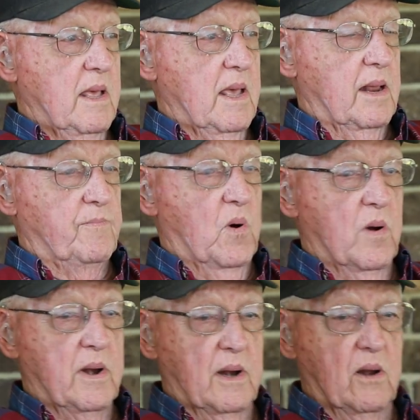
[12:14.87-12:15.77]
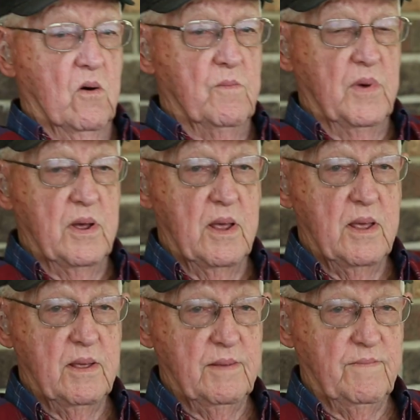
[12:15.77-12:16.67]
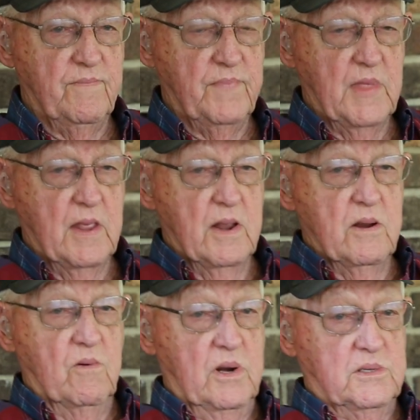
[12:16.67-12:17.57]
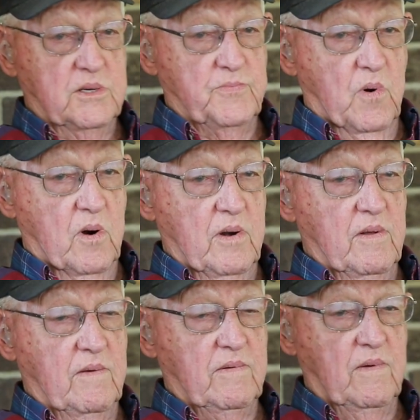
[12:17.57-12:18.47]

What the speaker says: at Point Loma, which is part of